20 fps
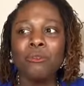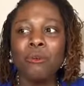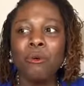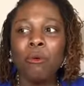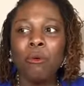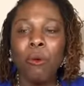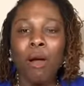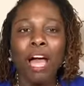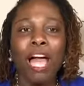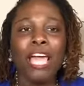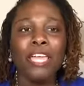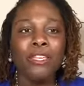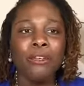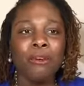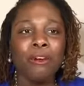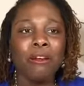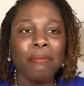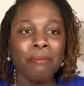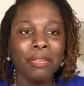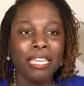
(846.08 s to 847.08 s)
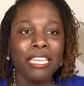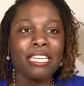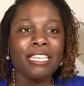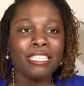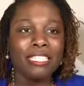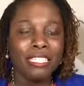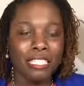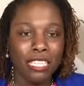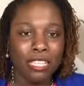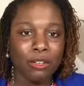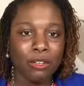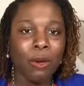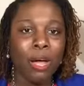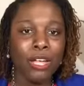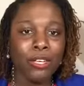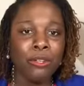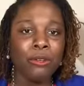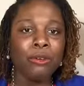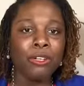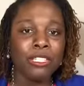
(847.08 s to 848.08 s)
why you are being single, why
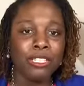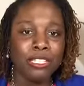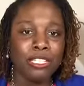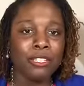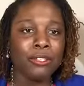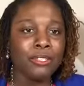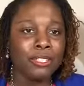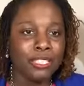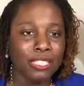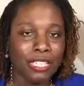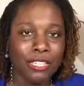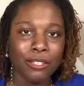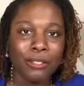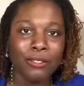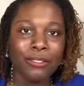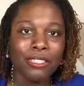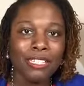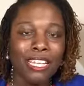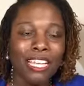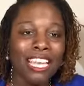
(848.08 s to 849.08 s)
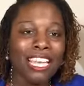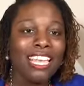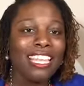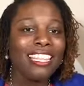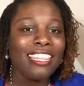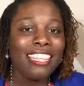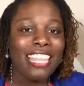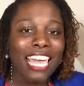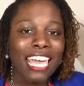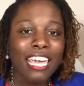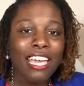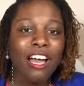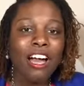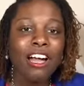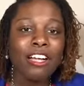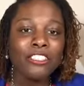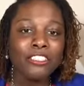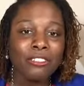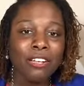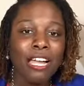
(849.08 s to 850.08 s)
you are still single, they
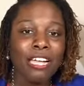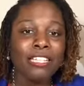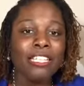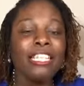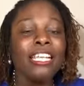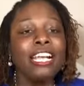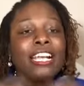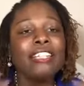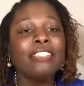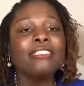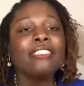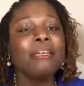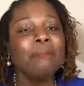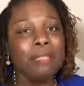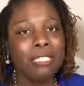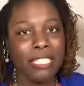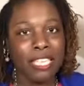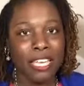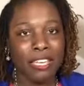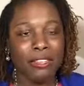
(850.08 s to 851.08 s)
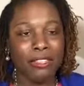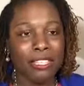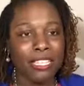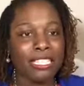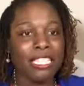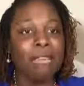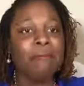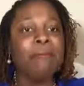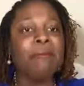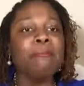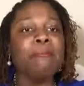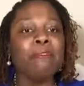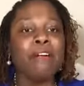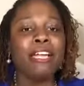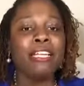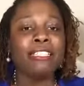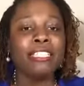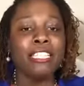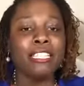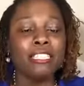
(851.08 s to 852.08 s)
are trying to, let me tell you this. Let me
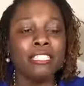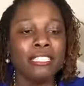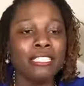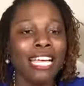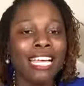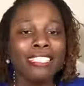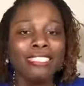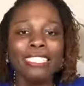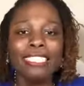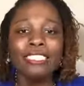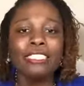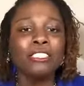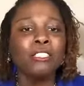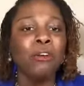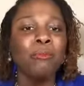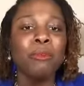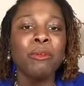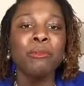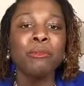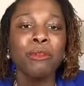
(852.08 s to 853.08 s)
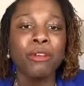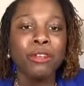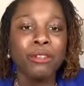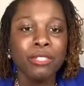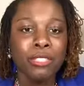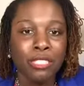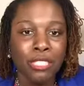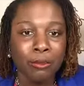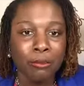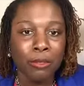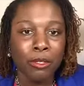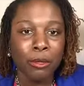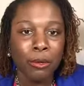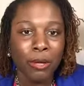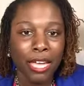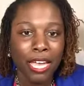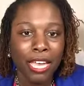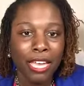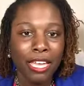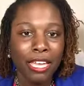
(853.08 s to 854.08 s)
break this, like this is going to be real simple,
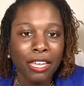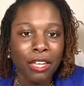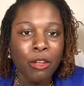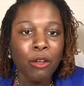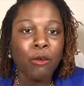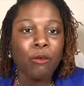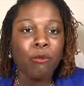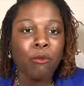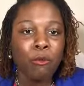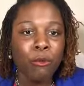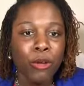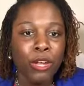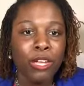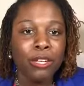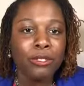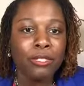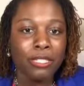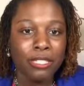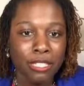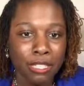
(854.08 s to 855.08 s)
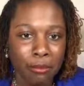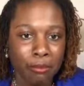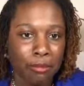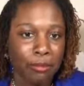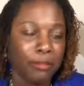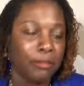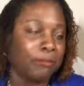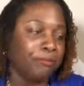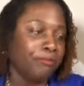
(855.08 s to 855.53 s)
okay? Real simple.